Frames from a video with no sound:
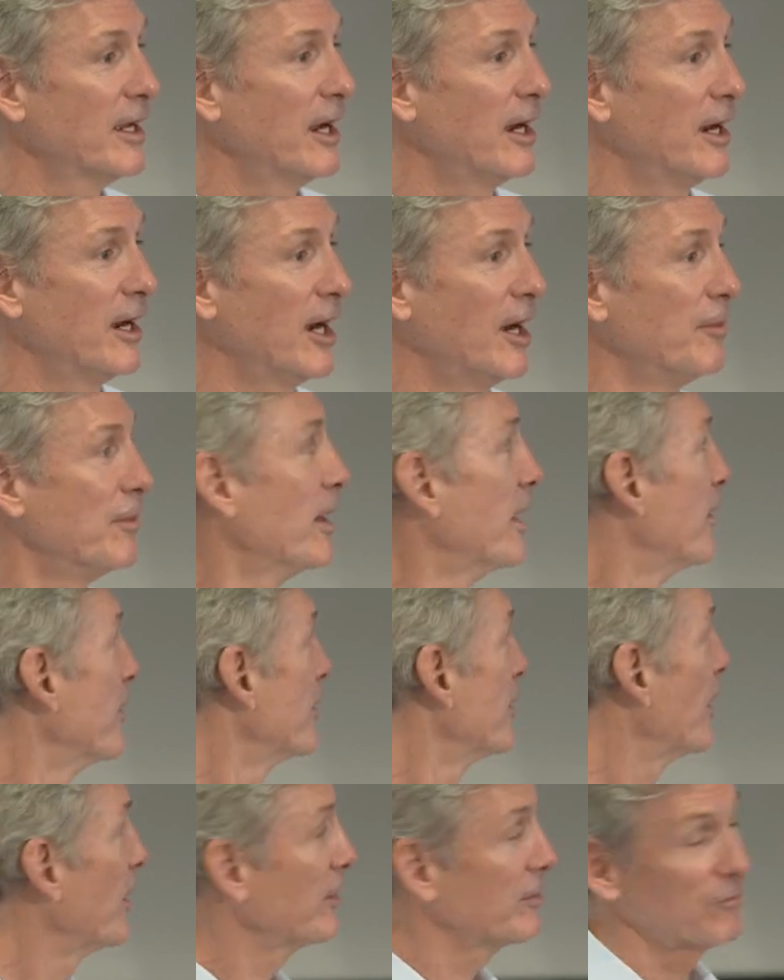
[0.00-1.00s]
Um, and,
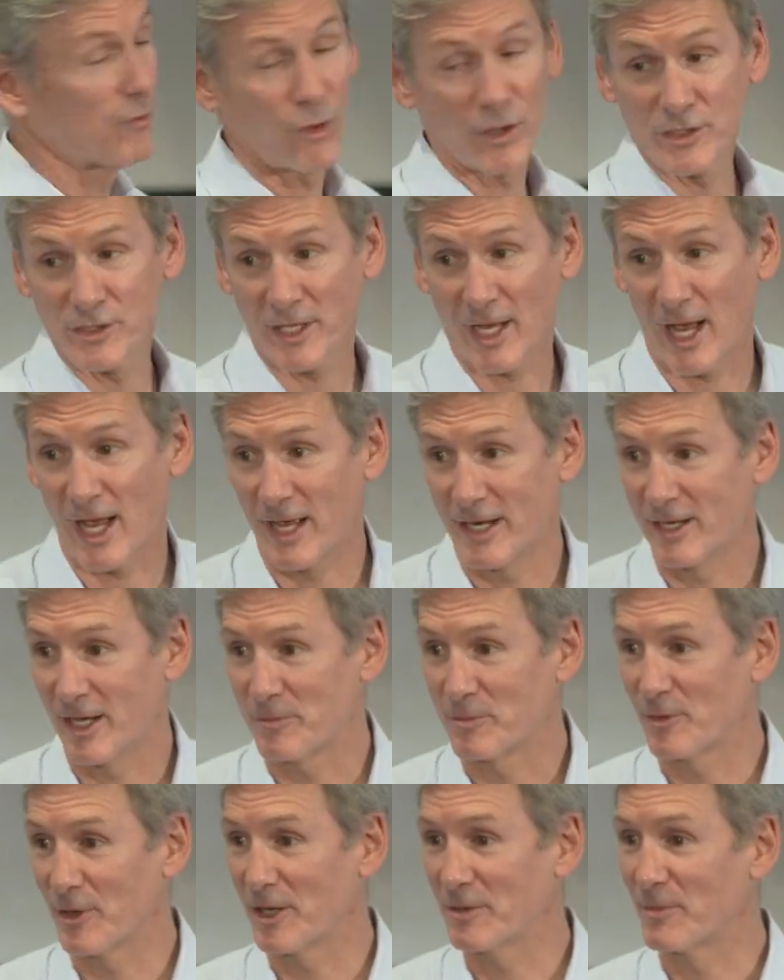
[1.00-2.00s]
and, fortunately, I had to
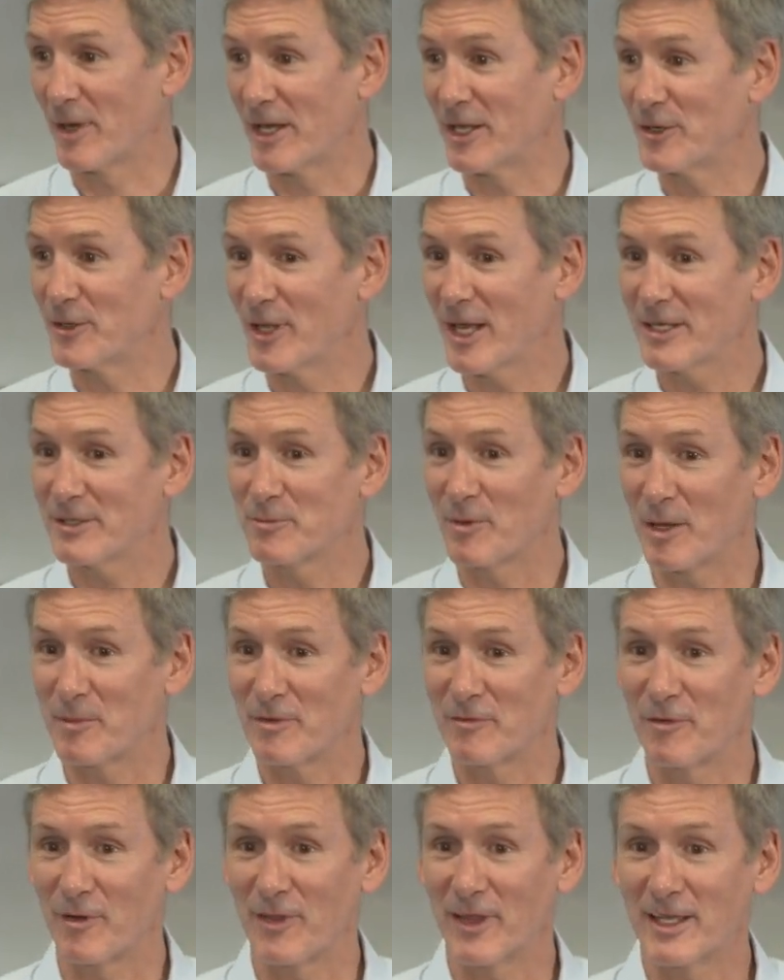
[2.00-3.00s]
upgrade my internet right
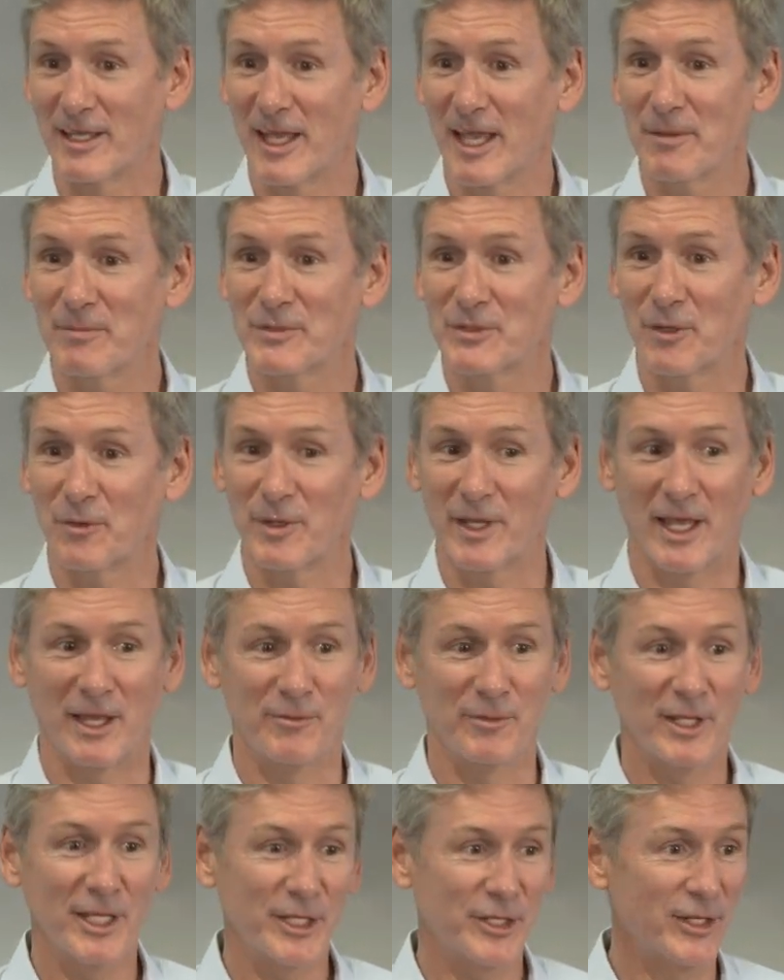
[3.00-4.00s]
before they came, so we
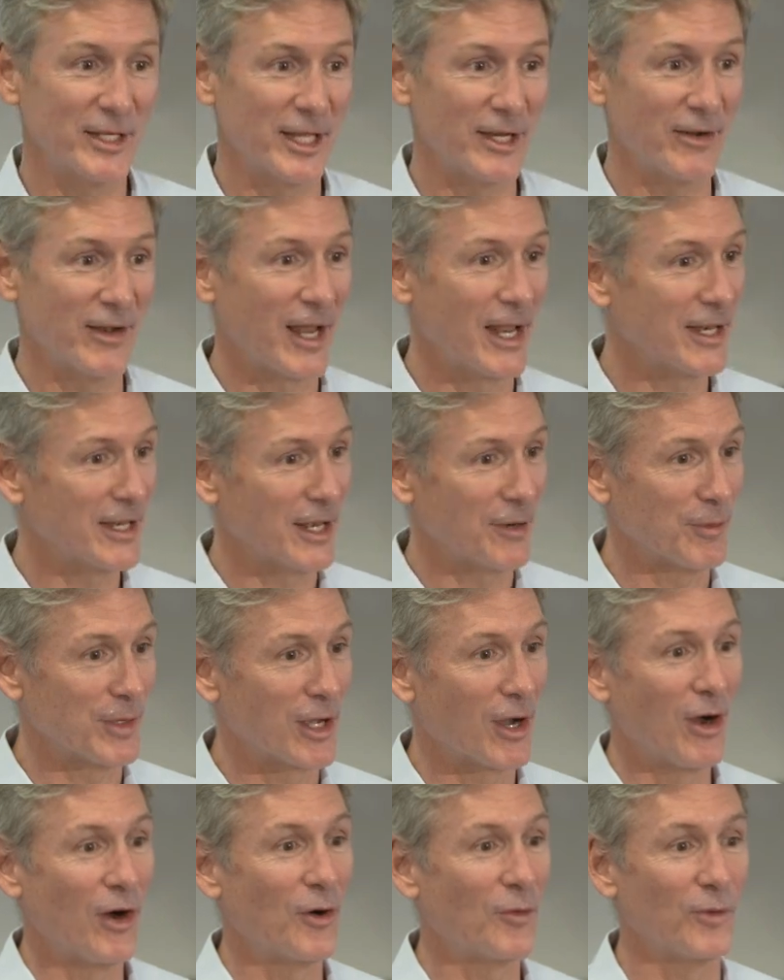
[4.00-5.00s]
had really good internet, and
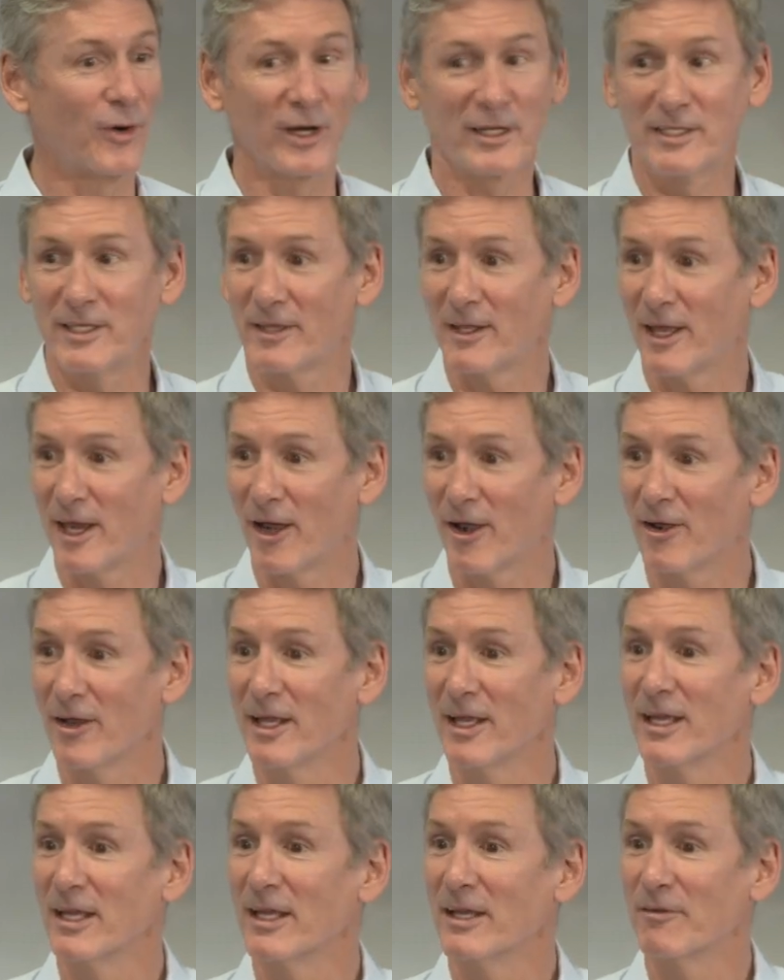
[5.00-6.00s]
we all worked in there
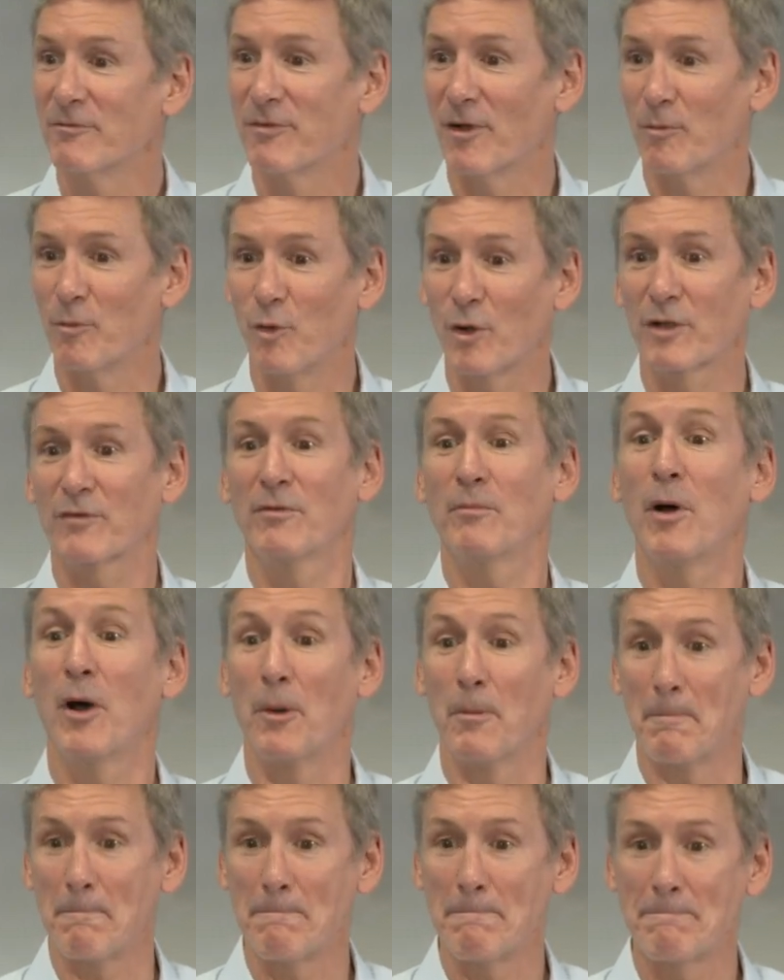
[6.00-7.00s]
from work from
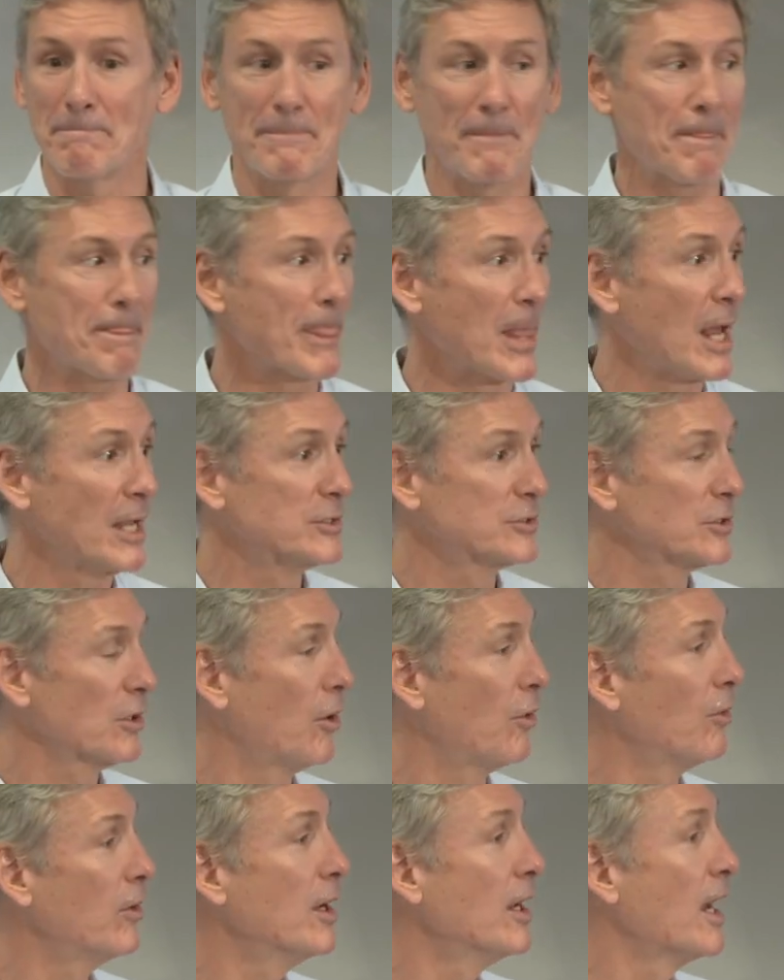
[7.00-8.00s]
home. And
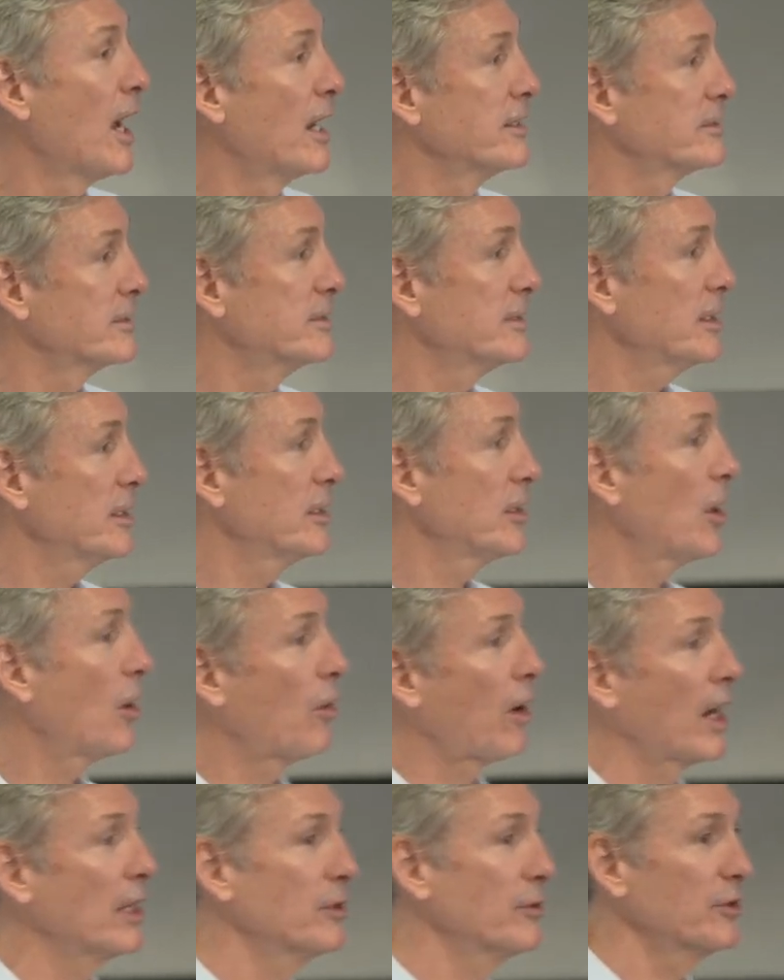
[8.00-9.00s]
so, as a
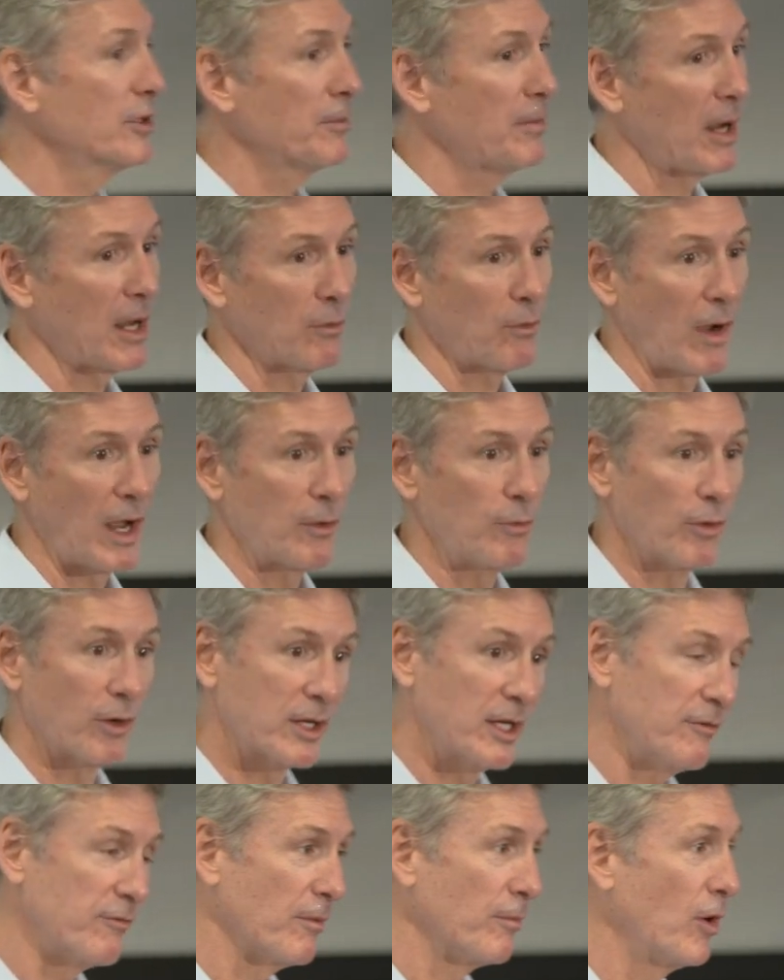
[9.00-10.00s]
CEO, I learned about why
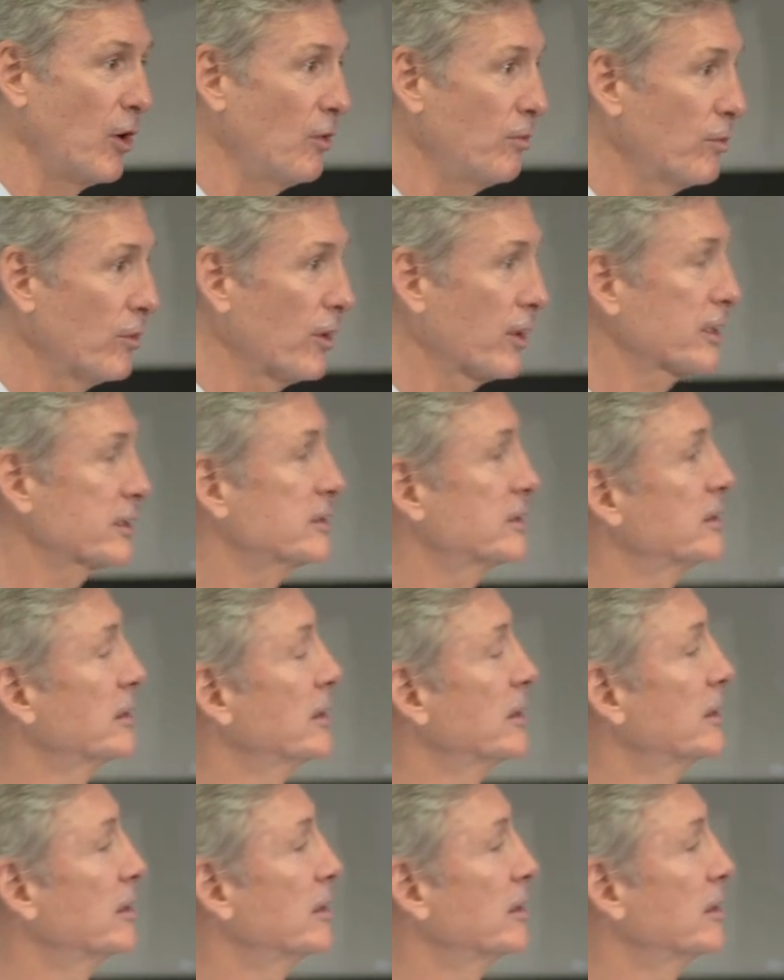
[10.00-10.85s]
working from home works.